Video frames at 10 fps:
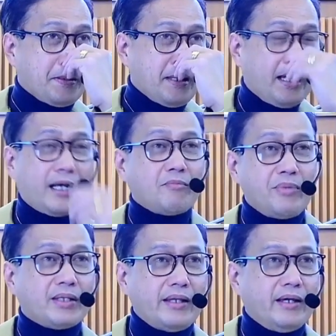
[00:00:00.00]
I can
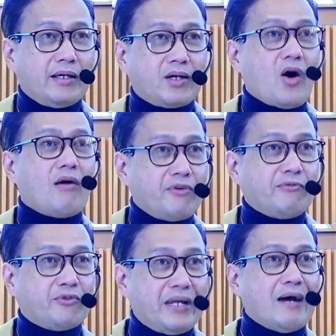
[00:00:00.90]
bet a
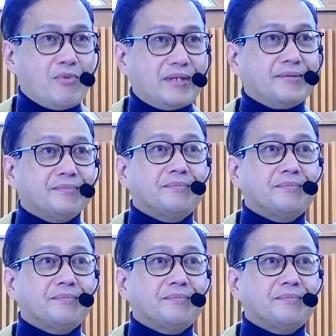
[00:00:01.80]
coffee for that one.